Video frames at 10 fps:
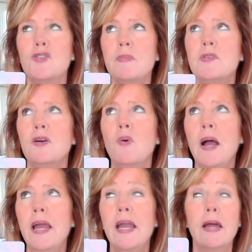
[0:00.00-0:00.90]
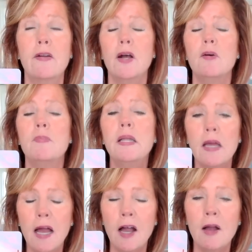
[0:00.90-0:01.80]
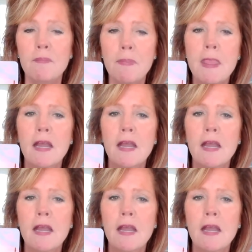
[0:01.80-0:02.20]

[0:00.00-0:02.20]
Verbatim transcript: trip to Hawaii, I don't know, but um,